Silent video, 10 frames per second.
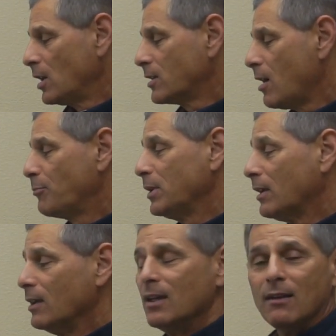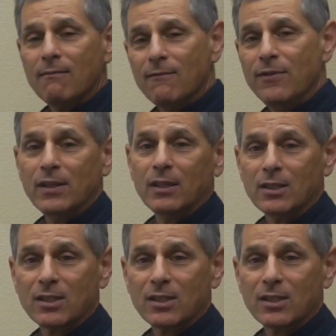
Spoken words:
accompany these